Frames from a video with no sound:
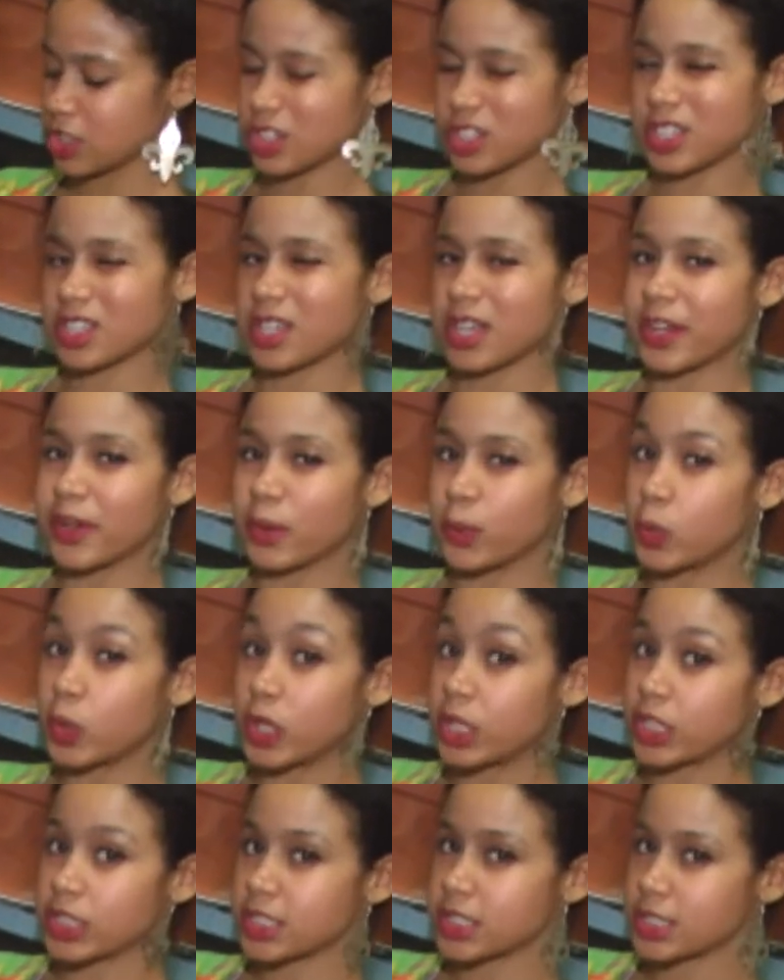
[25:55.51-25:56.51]
It just kind of
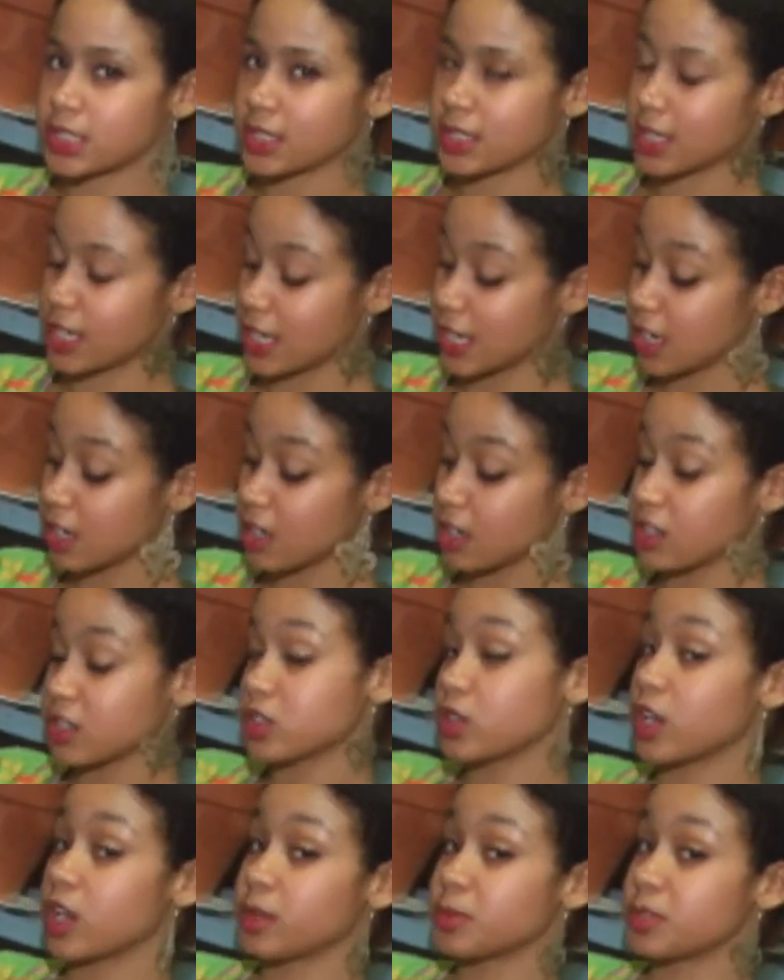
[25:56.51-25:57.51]
works. And it
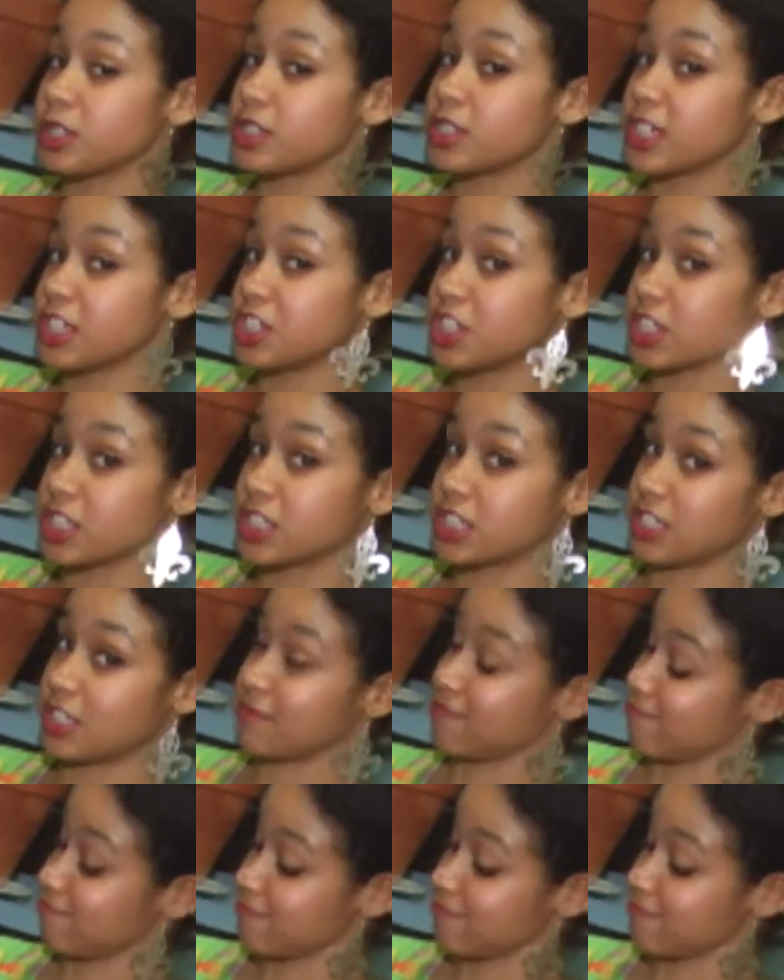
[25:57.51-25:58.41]
also helps you digest it.